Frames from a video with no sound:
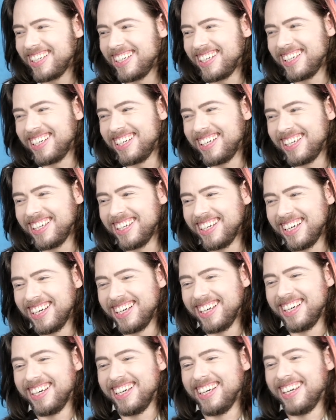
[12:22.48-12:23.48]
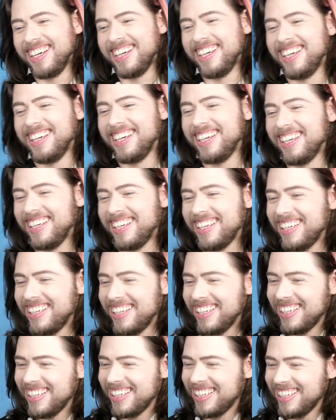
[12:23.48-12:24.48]
That's right.
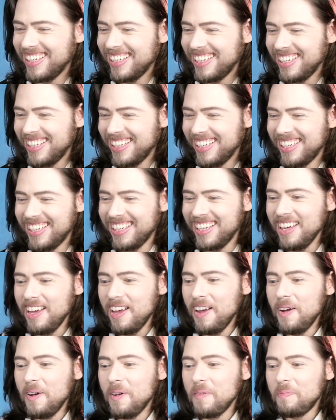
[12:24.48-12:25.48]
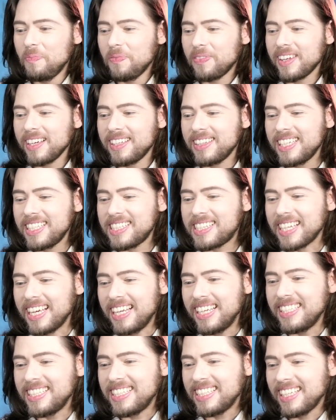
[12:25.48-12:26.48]
That's right. Listen,
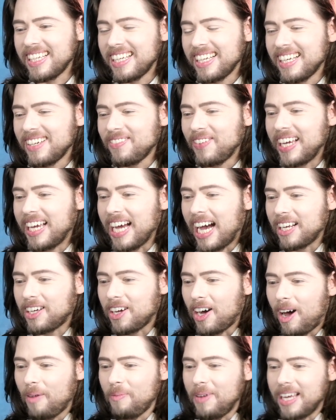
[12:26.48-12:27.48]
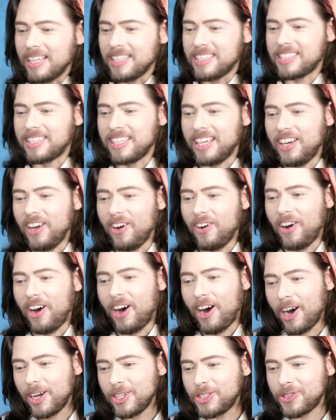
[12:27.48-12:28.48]
we got comments. You know,
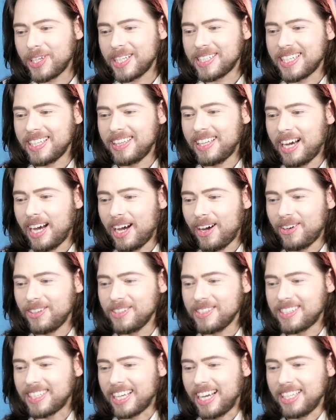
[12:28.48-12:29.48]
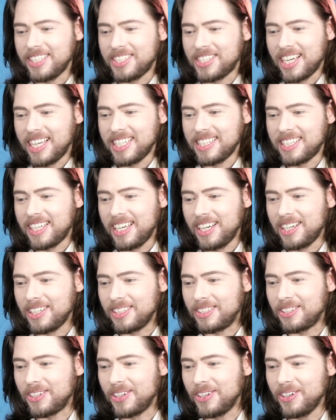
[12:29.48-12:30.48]
Audrey's in the house. Aisha is here
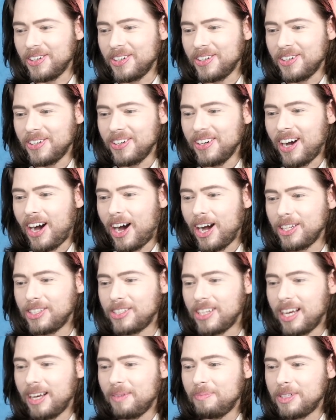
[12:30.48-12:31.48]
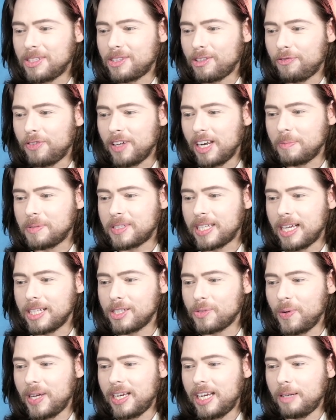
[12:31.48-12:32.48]
too. Mr. Philip
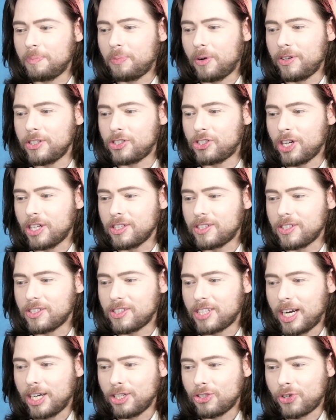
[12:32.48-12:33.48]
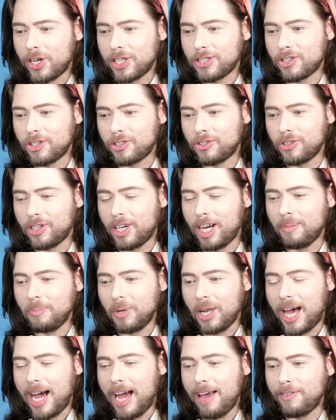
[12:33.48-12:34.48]
says we need Boris Johnson's hairdresser to come
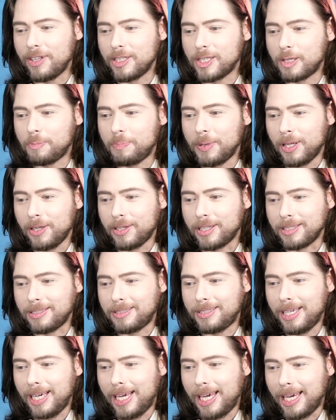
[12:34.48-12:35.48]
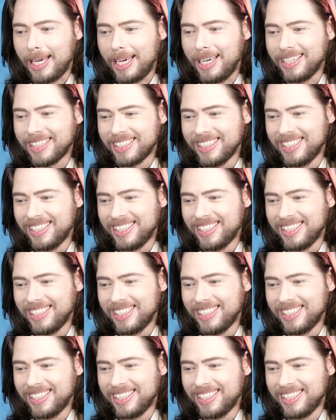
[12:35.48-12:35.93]
live and spill the tea.